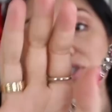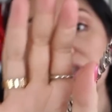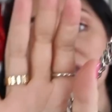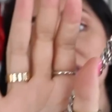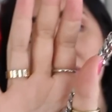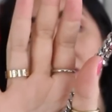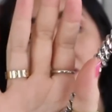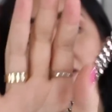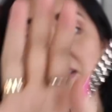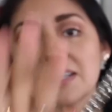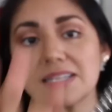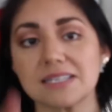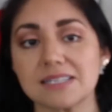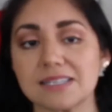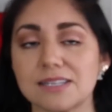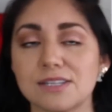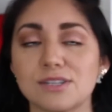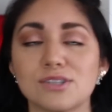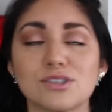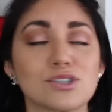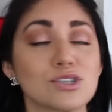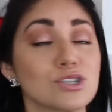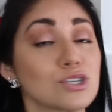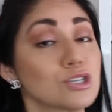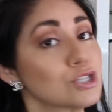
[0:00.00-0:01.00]
just
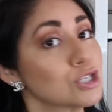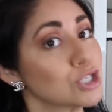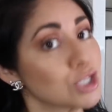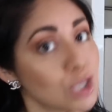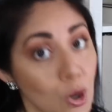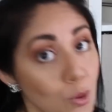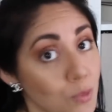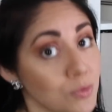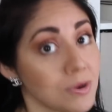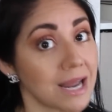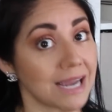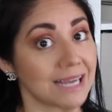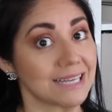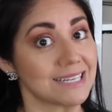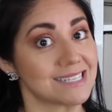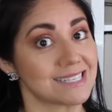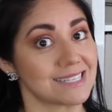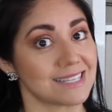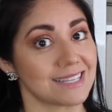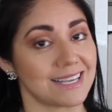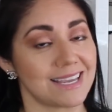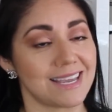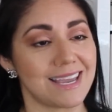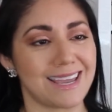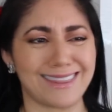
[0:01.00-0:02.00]
glistens so
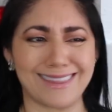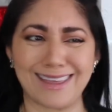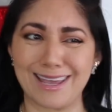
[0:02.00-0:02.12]
nicely in